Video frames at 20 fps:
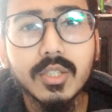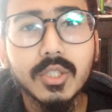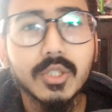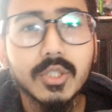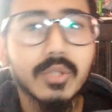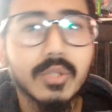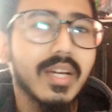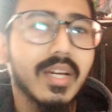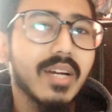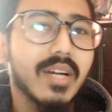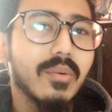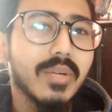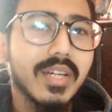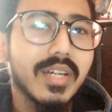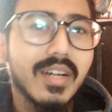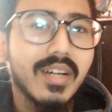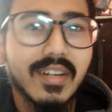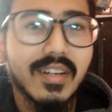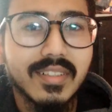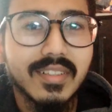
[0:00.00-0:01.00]
So here we
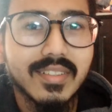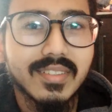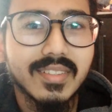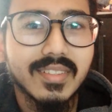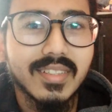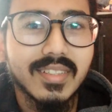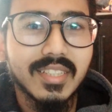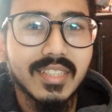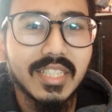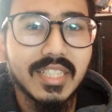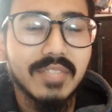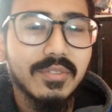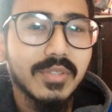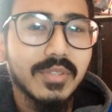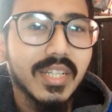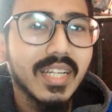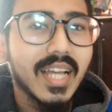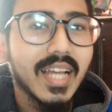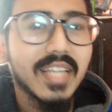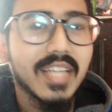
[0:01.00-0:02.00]
are. If you
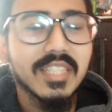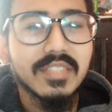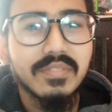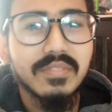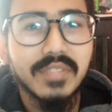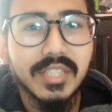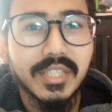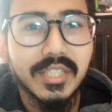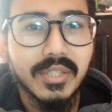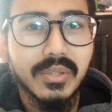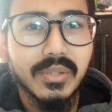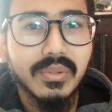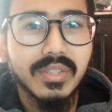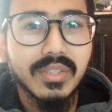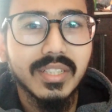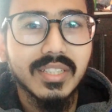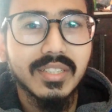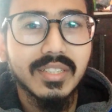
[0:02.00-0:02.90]
really like this video,